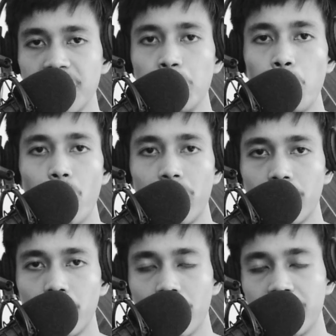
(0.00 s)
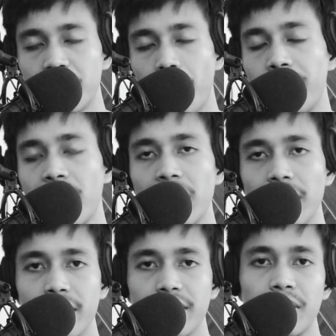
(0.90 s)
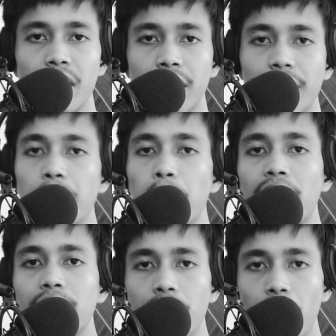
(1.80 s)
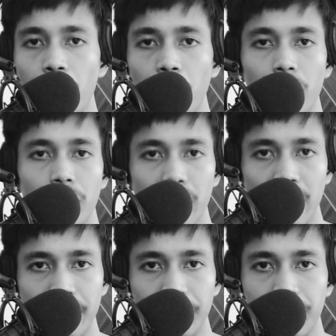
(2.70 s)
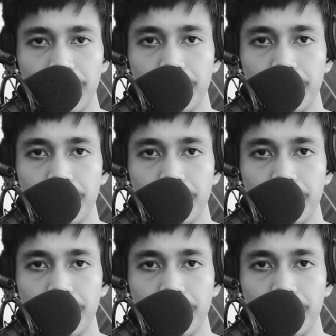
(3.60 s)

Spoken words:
important concept, that is the demand for relief.